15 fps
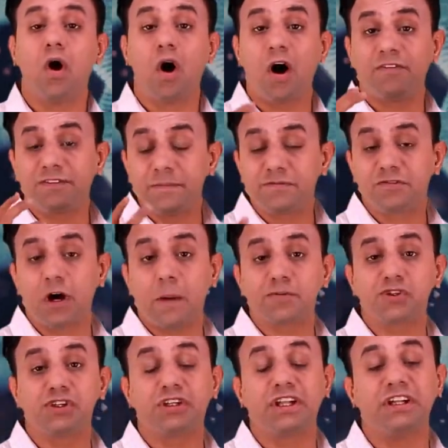of
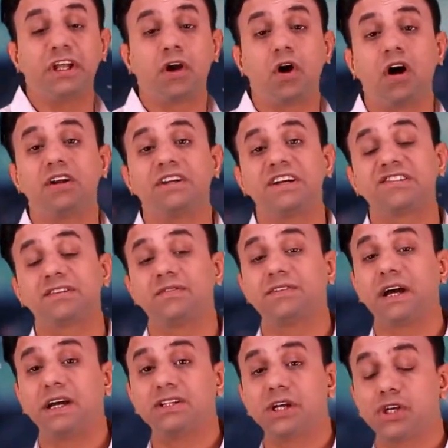absorption in the context of
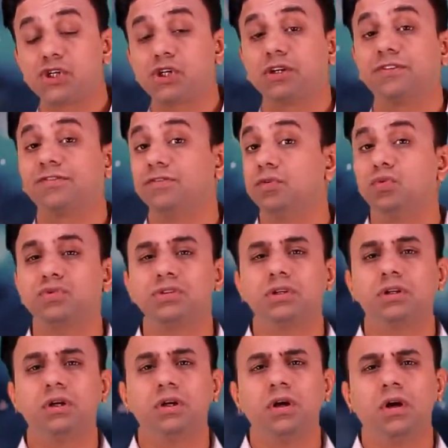digestion of food.
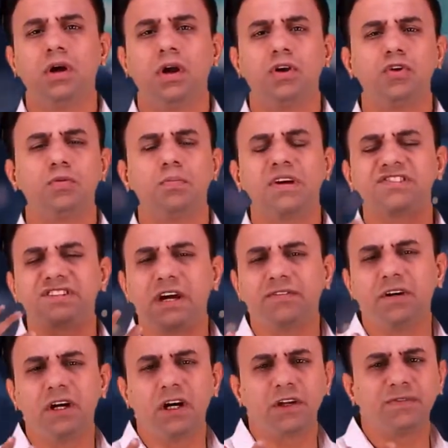You must have
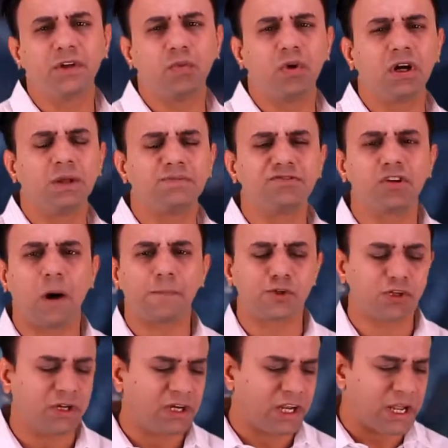heard of the word
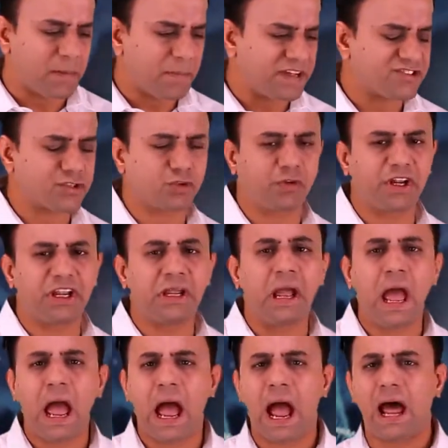absorption in chemistry
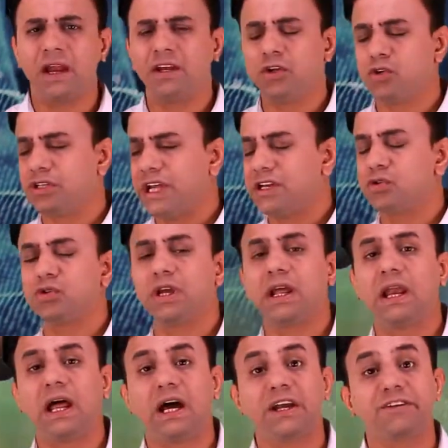and in your day-to-day
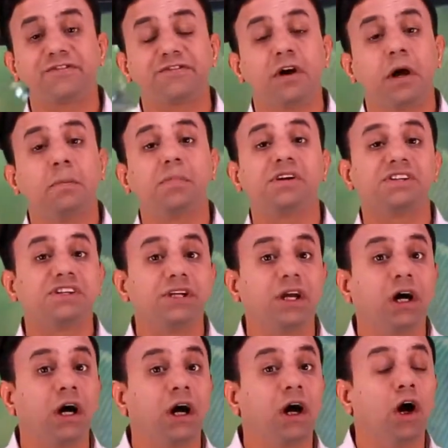life, but
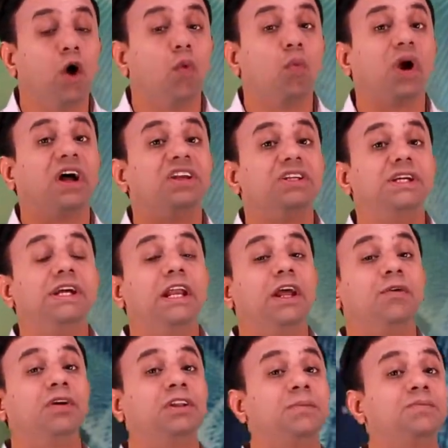here we are dealing with